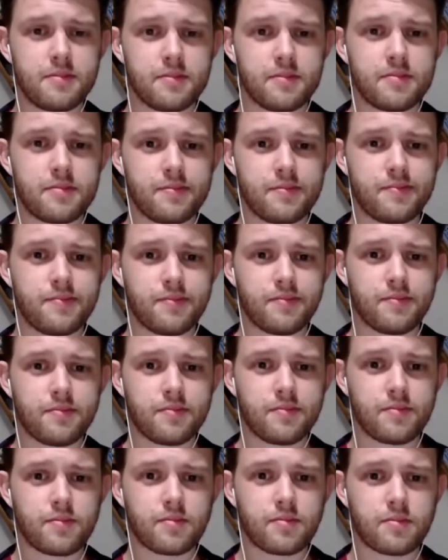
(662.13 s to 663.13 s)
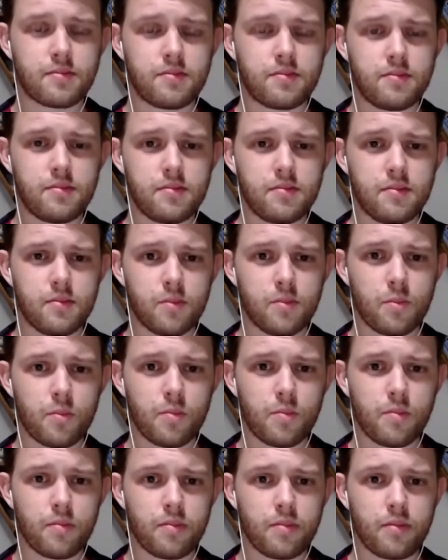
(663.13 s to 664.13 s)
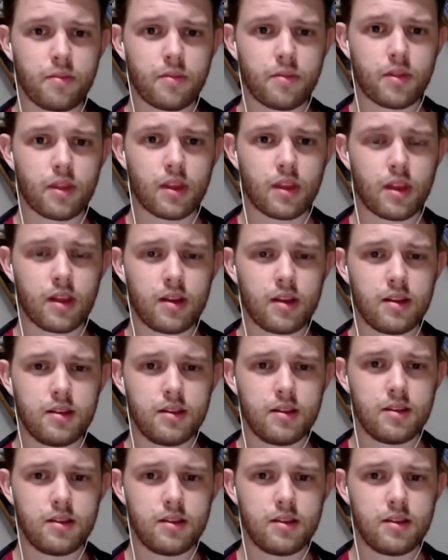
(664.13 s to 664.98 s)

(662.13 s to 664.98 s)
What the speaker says: (not speaking)